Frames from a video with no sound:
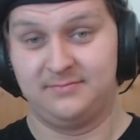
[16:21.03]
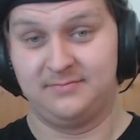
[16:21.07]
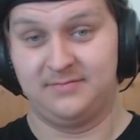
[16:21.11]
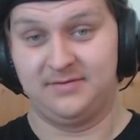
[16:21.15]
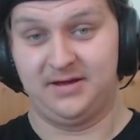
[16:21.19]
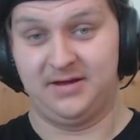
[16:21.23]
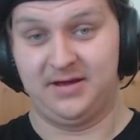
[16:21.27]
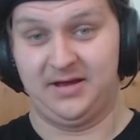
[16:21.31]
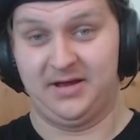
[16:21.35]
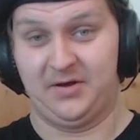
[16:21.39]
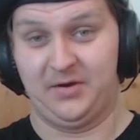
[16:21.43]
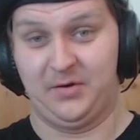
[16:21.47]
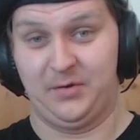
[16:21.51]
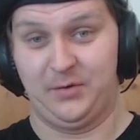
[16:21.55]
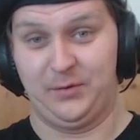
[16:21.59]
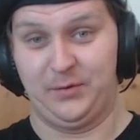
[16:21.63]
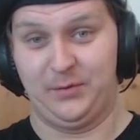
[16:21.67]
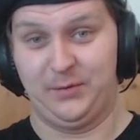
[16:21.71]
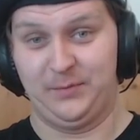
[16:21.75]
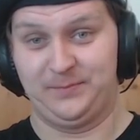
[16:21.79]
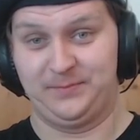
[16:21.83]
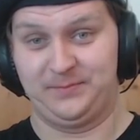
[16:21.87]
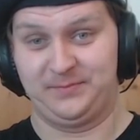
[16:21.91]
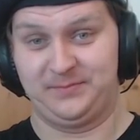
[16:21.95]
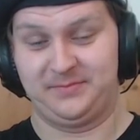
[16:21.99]

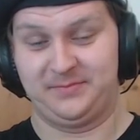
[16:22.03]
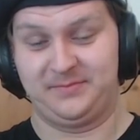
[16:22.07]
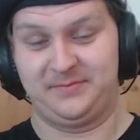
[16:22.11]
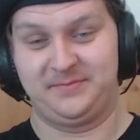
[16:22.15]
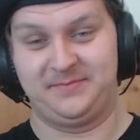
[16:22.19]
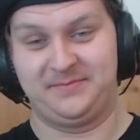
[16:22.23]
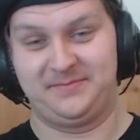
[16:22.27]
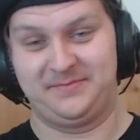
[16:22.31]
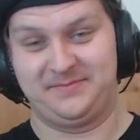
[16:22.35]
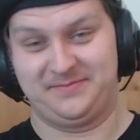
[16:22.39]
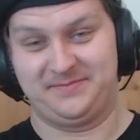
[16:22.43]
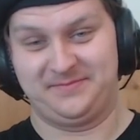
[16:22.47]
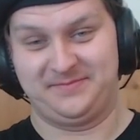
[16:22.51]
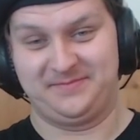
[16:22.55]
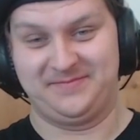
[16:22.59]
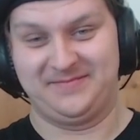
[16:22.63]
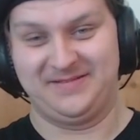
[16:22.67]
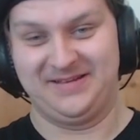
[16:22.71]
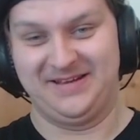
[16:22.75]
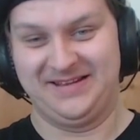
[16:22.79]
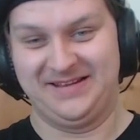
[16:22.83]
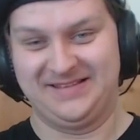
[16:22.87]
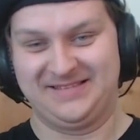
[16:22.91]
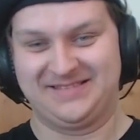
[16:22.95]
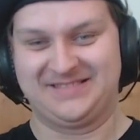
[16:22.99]
Oh,
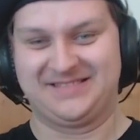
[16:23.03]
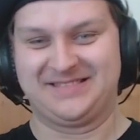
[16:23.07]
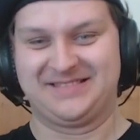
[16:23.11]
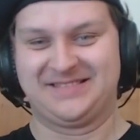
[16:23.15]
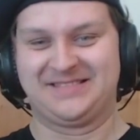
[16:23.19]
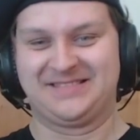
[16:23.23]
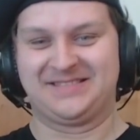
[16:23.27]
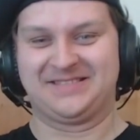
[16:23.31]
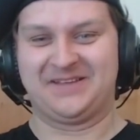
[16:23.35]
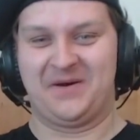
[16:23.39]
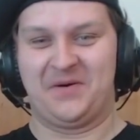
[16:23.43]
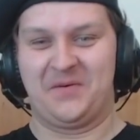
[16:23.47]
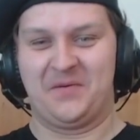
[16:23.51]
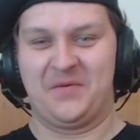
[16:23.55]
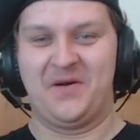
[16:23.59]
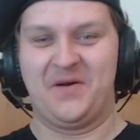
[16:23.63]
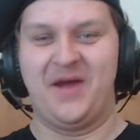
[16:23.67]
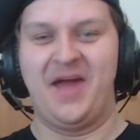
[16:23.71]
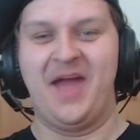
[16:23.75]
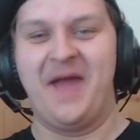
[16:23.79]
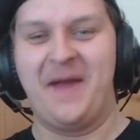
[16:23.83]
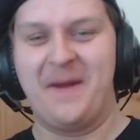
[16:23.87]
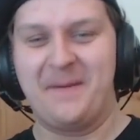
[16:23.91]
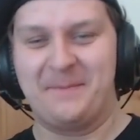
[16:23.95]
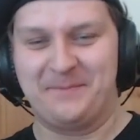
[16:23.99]
that's so
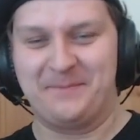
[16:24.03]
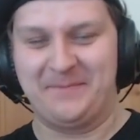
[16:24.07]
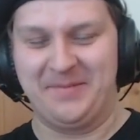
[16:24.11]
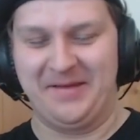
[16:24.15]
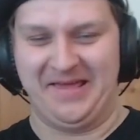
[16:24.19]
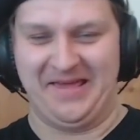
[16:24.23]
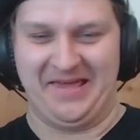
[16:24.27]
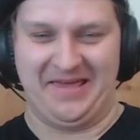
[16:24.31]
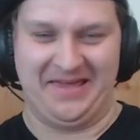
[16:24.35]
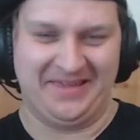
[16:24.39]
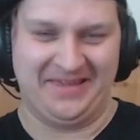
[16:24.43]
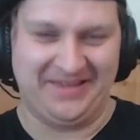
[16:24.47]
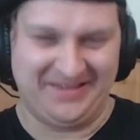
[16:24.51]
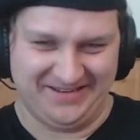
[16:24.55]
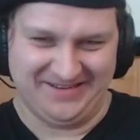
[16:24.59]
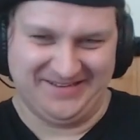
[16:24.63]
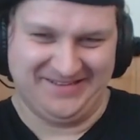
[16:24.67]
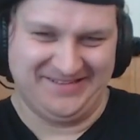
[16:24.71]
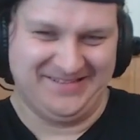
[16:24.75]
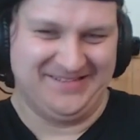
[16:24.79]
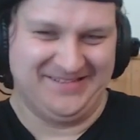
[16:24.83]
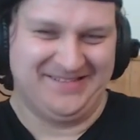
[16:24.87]
epic. we